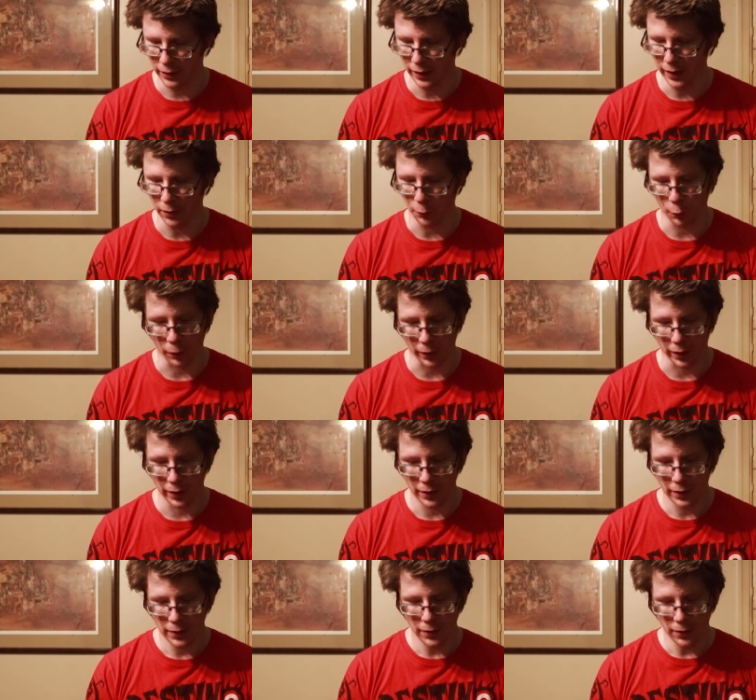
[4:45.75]
at work
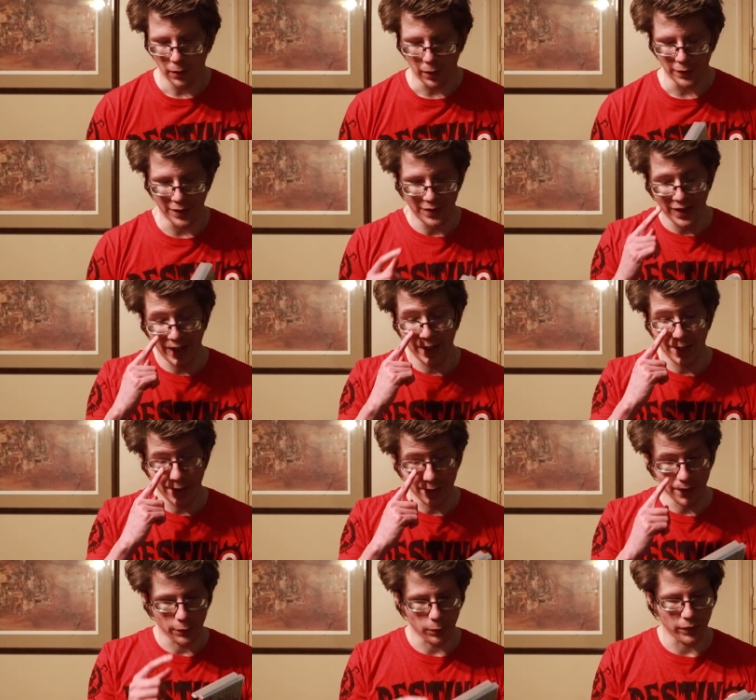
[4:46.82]
on the day
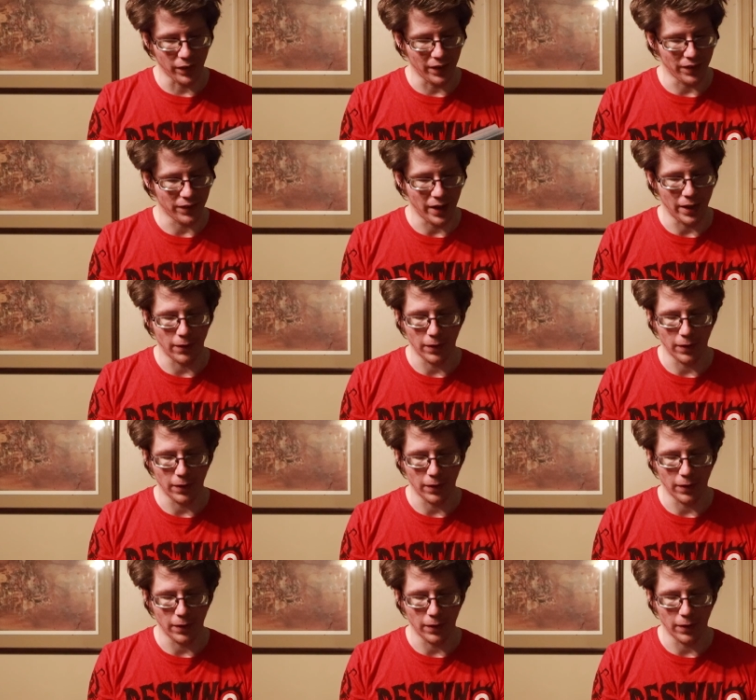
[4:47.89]
this was on sale.